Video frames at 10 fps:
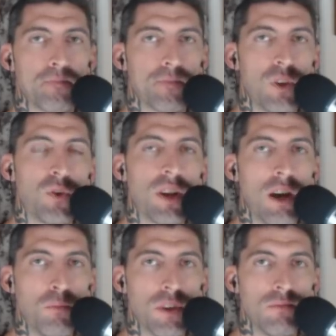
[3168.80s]
You can
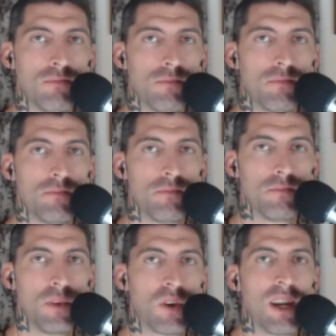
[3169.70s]
help them.
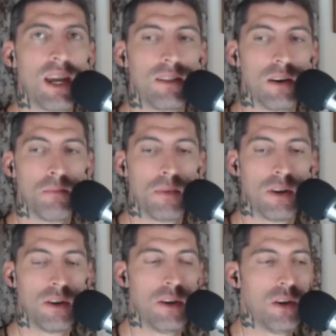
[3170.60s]
You can aid them
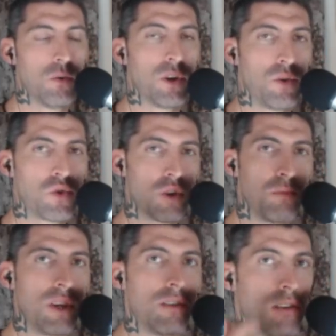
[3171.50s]
when you should
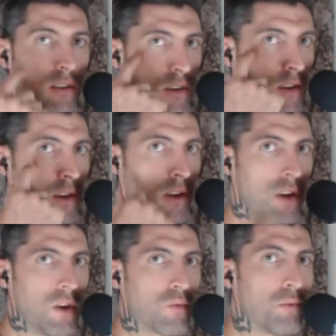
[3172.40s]
be
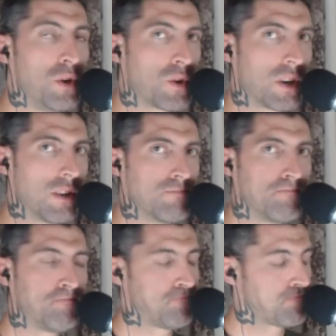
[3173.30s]
rebuking them.
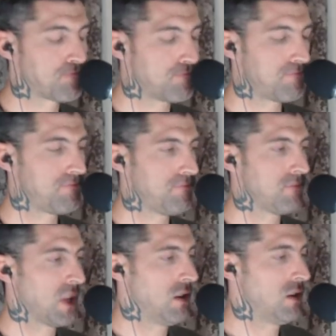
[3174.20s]

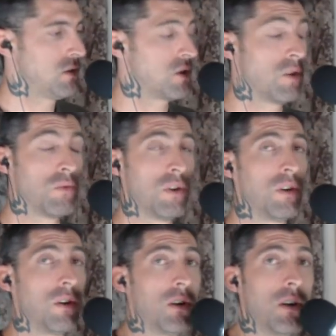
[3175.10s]
So
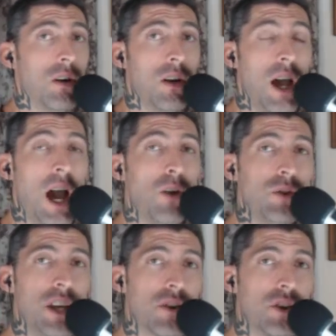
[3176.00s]
how
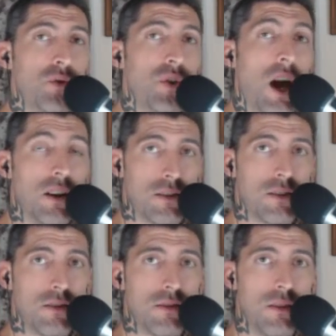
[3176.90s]
dare you
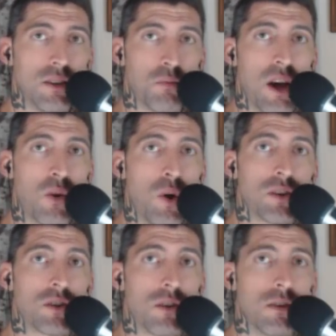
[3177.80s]
not is my
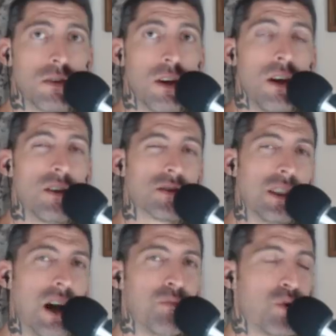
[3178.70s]
question. There's a
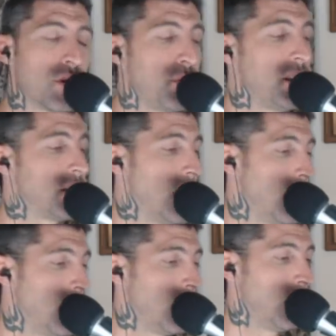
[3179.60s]
lot more to be
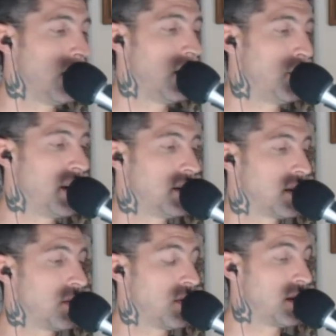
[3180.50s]
said, but as I
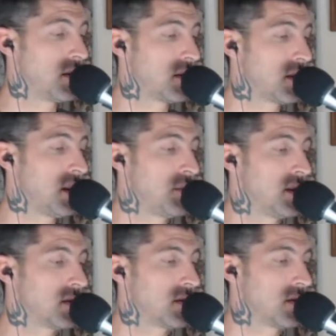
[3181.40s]
want to keep
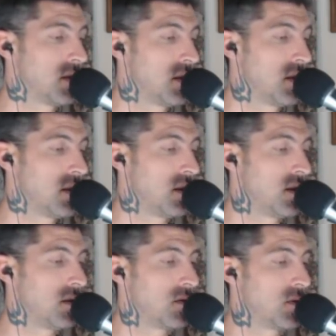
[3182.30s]
this
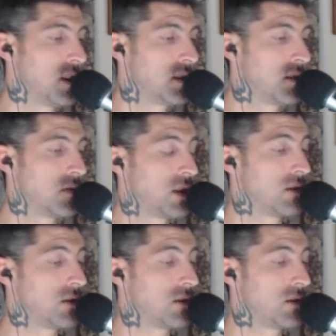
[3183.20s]
relatively